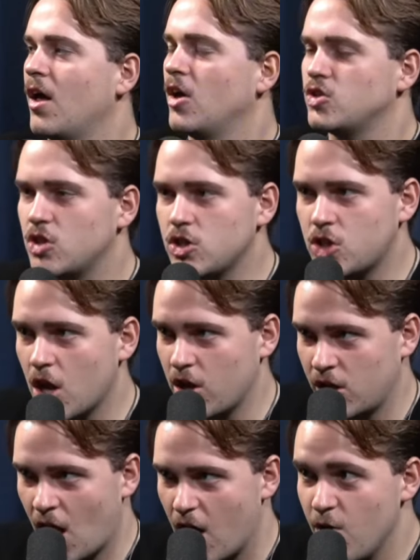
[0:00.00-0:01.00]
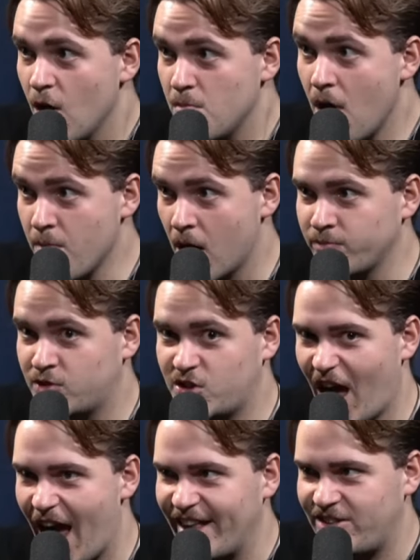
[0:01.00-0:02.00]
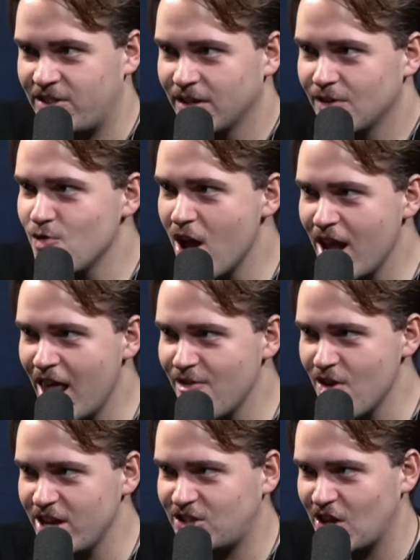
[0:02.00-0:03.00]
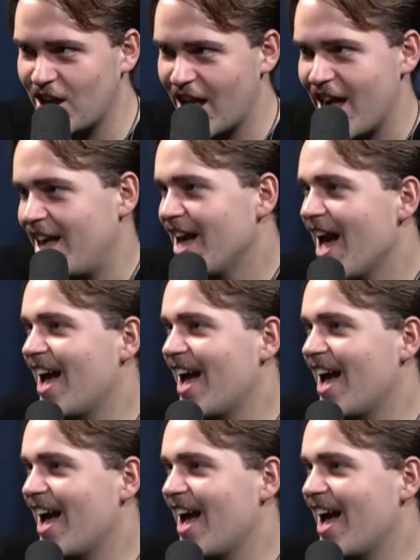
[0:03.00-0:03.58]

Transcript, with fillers: just so you know, my mum's dead really recently.